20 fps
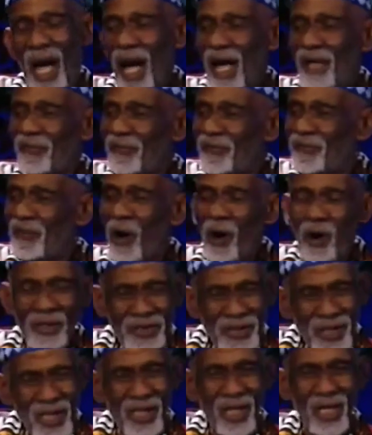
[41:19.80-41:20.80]
and
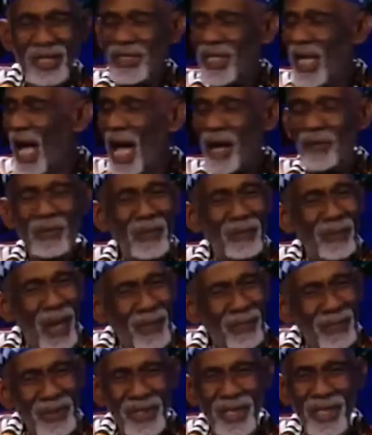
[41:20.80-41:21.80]
forcing us, I
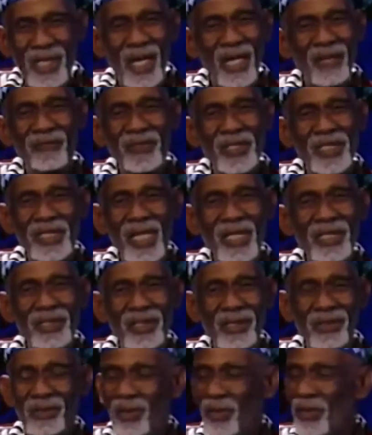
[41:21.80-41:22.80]
remember the
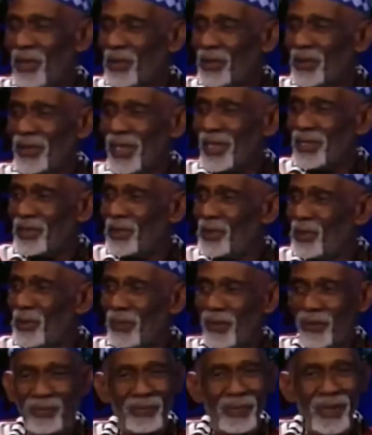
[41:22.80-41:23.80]
conversation, oh, this
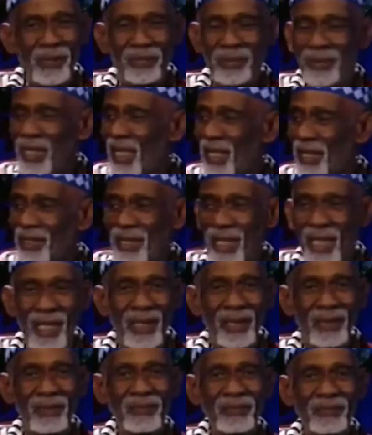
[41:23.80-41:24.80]
group of people, they are
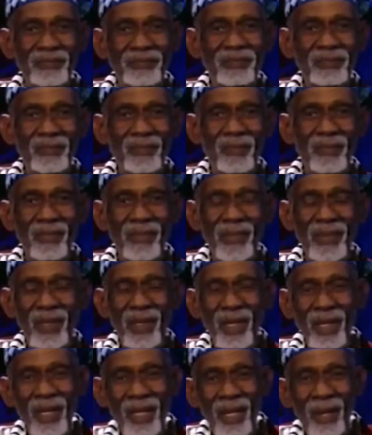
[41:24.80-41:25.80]
dead.
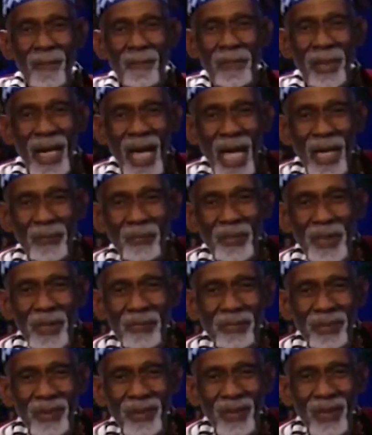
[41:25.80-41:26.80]
Black
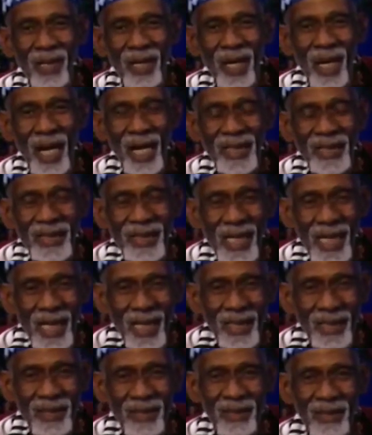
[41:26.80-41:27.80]
people are
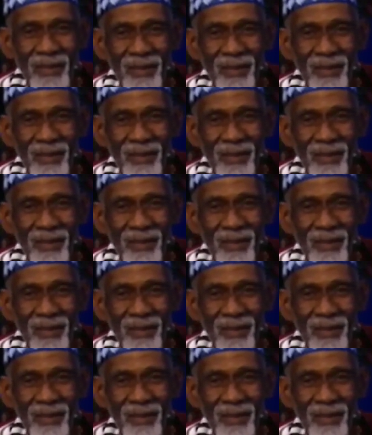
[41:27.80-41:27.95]
dead.